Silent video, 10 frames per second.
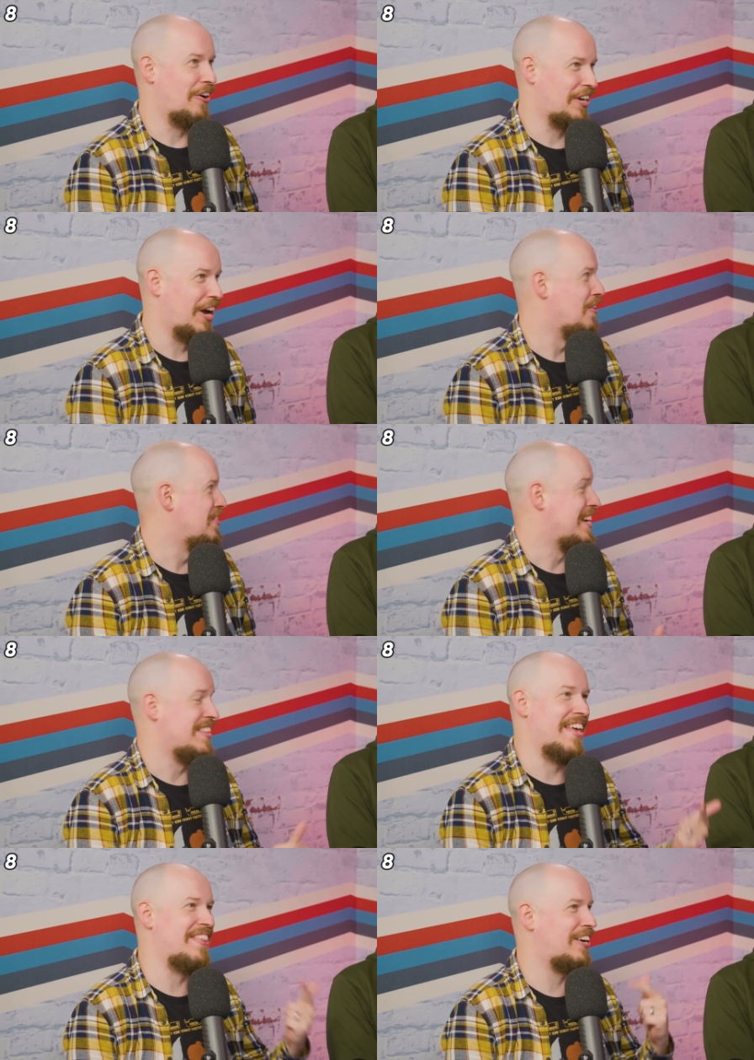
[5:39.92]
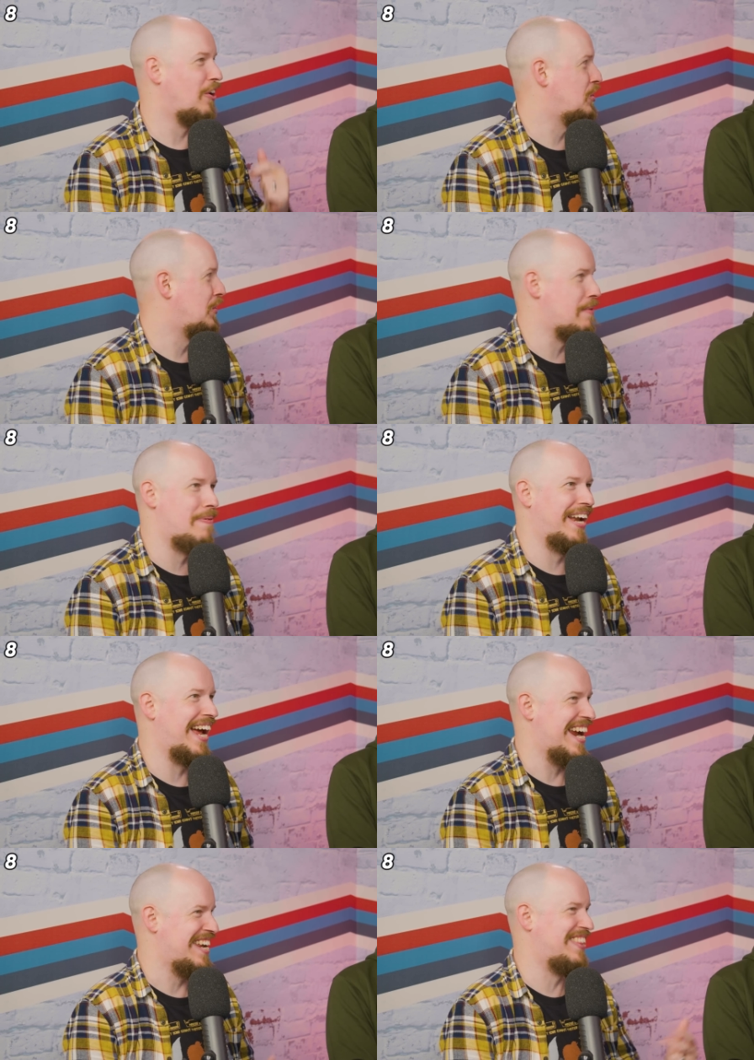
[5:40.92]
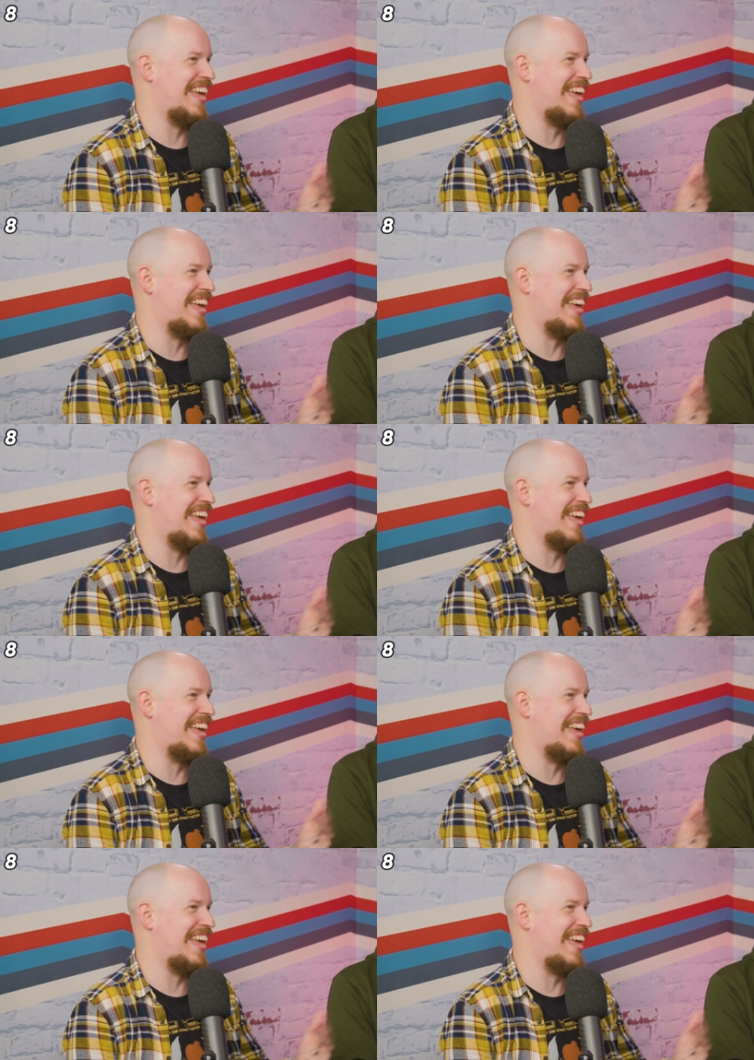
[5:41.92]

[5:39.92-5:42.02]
got Cody, then they got AAA,